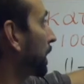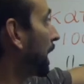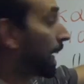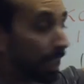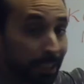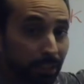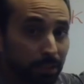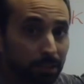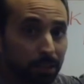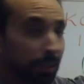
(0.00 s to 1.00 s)
a chi
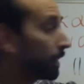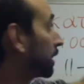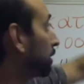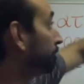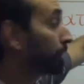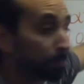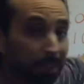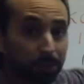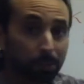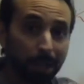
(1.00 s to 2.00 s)
here. They could have flipped
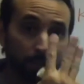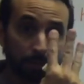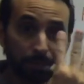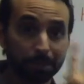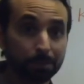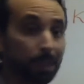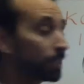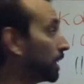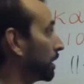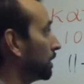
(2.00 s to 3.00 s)
these around. There's 3 ways
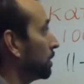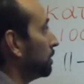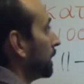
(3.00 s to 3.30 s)
they can do